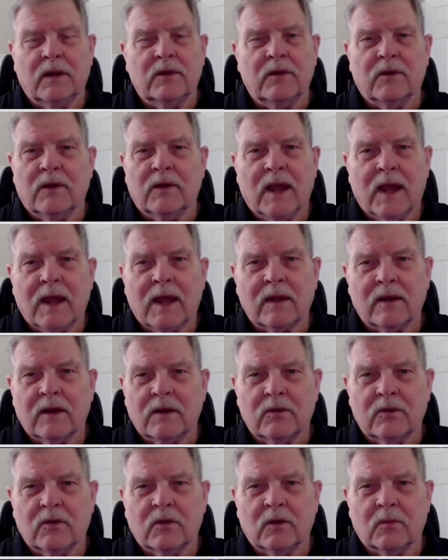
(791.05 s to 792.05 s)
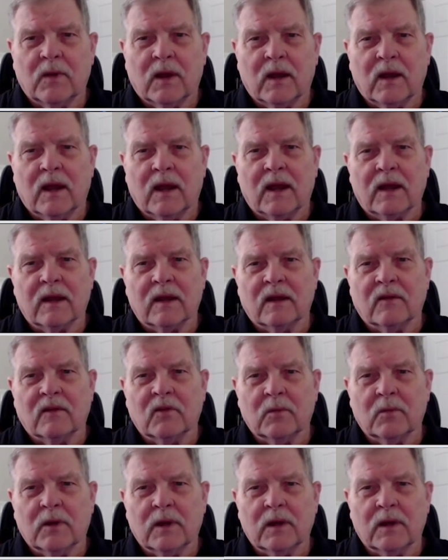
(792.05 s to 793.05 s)
and you're not going to do it by locking
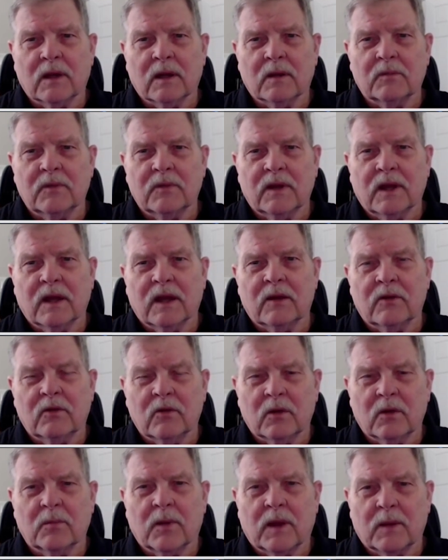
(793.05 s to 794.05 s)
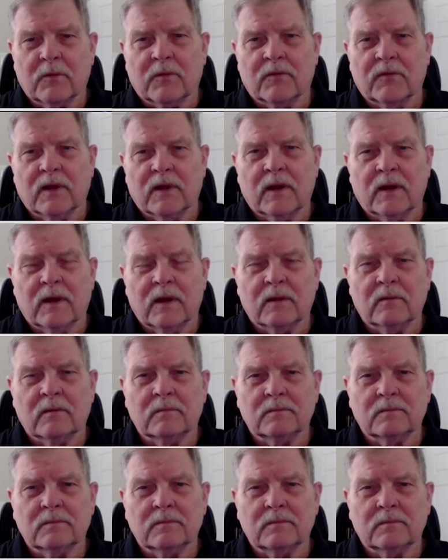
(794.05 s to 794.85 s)
everybody up you got to do it by preventing it